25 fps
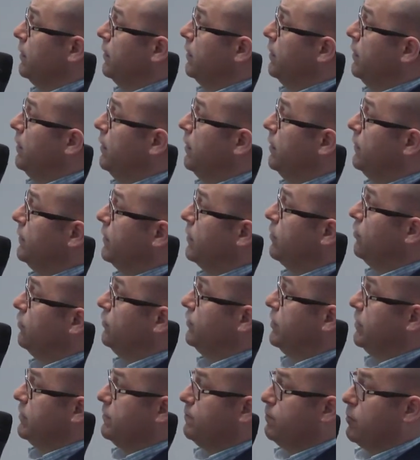The
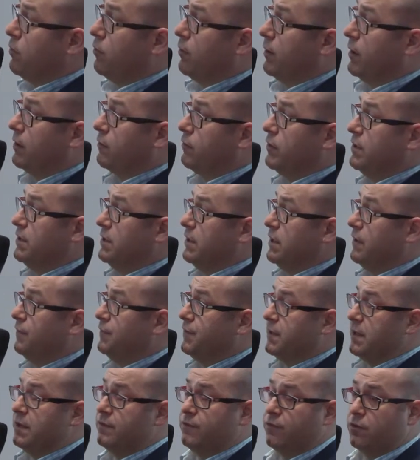context broker
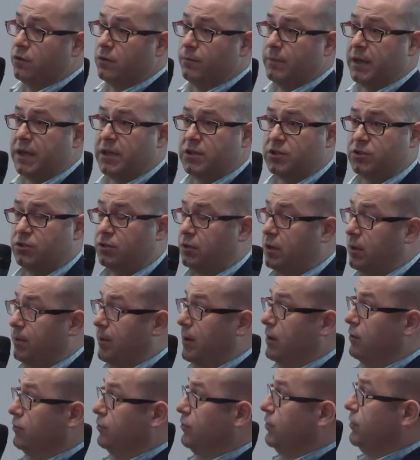receives information
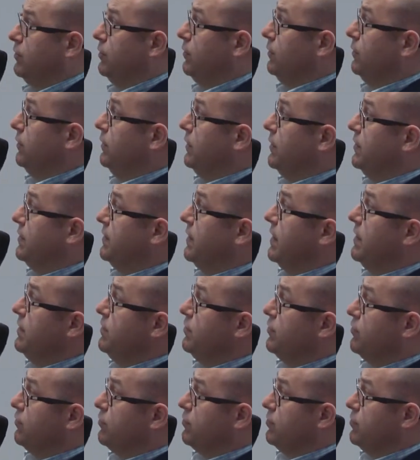about the
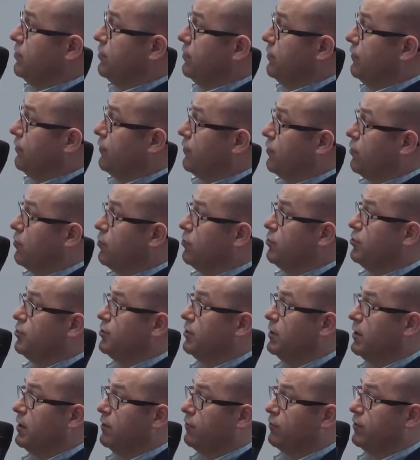sensors, of course,